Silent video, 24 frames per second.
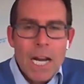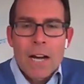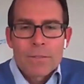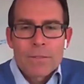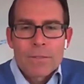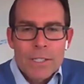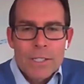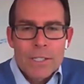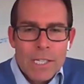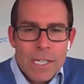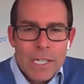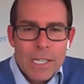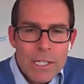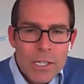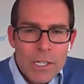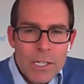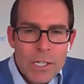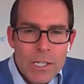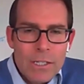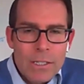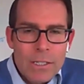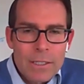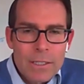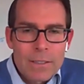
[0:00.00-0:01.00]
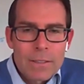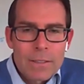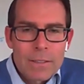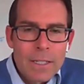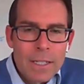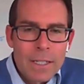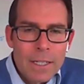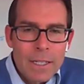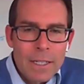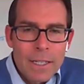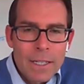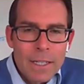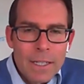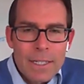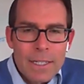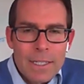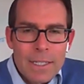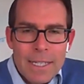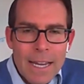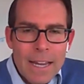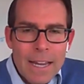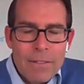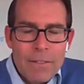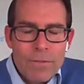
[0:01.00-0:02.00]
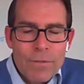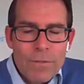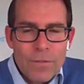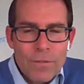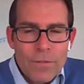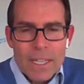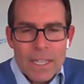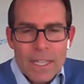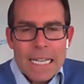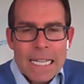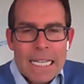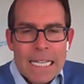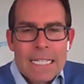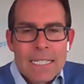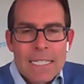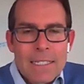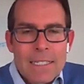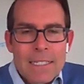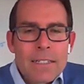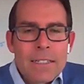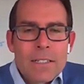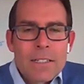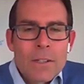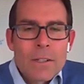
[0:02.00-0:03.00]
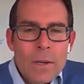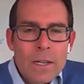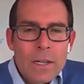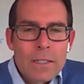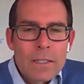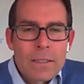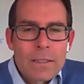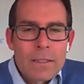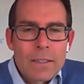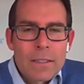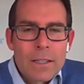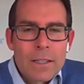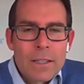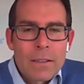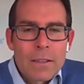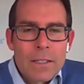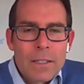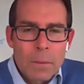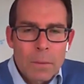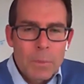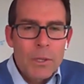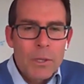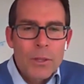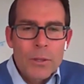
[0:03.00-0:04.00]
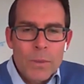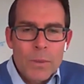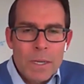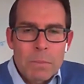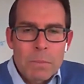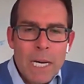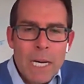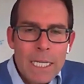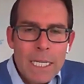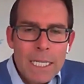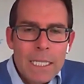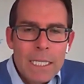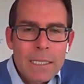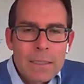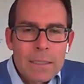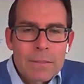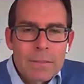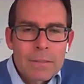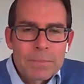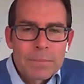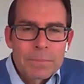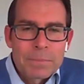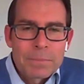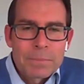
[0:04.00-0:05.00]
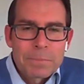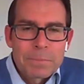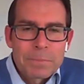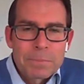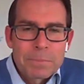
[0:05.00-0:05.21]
a conversation? Does that fit into your number 3 bucket?